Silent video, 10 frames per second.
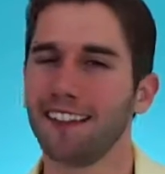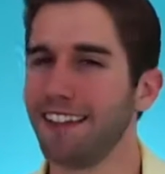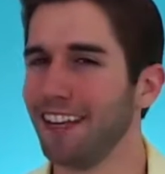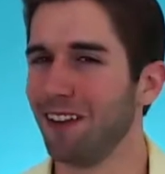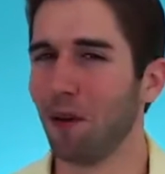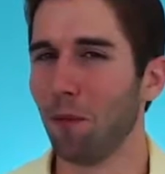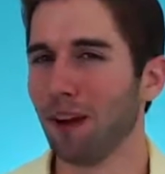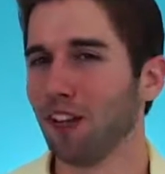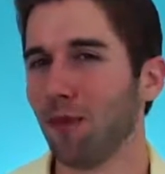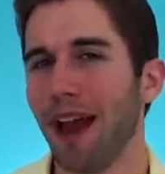See,
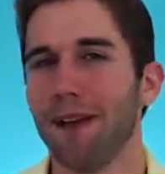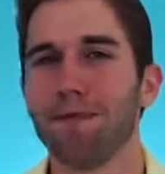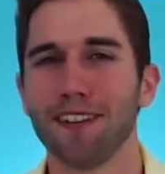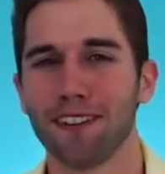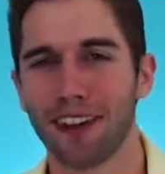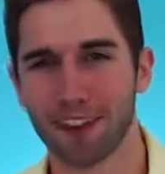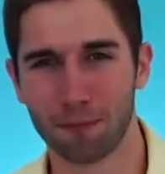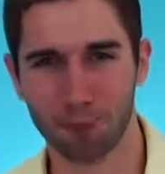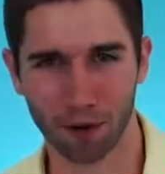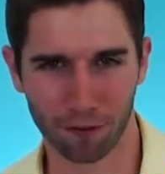when you emphasize
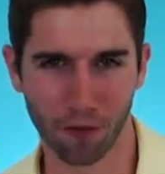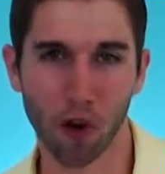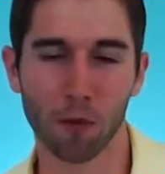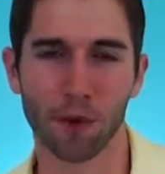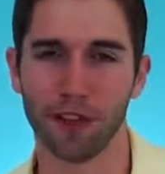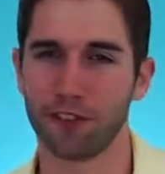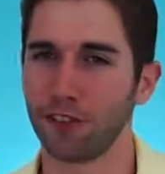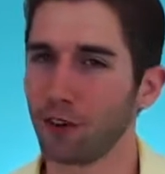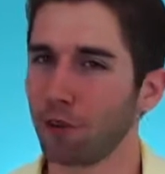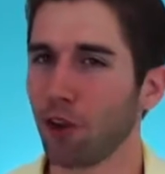performance,
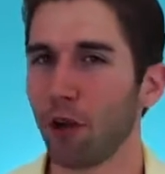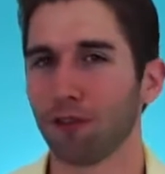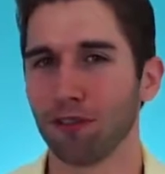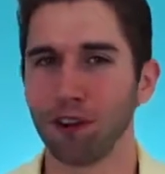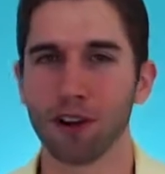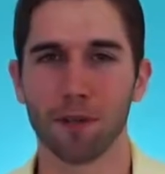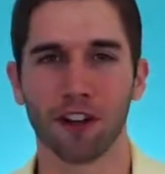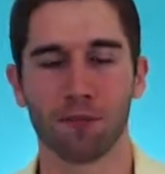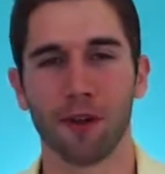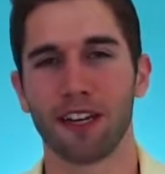you don't learn
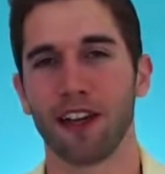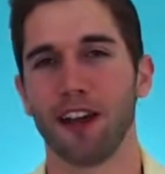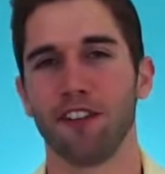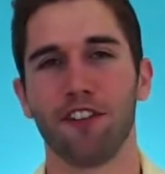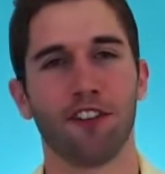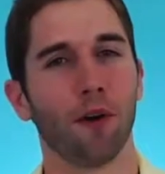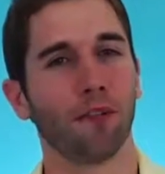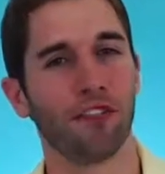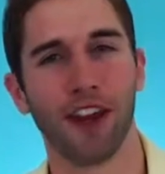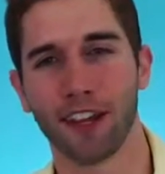much because you
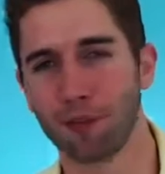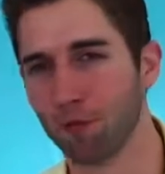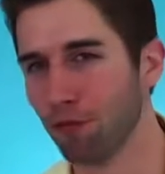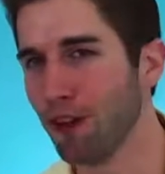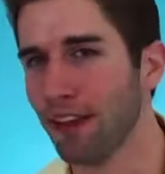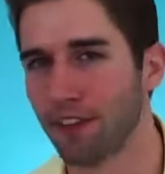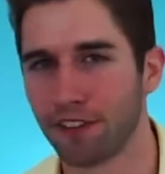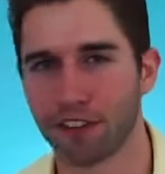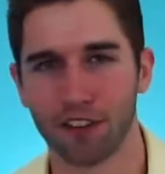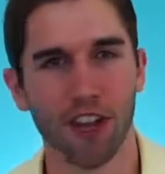don't take
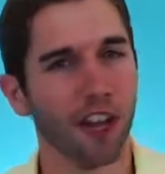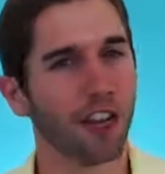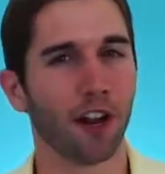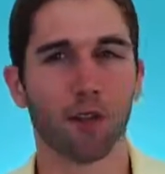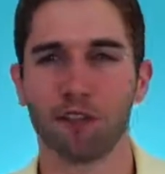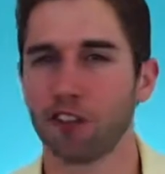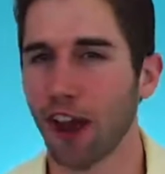risks. You don't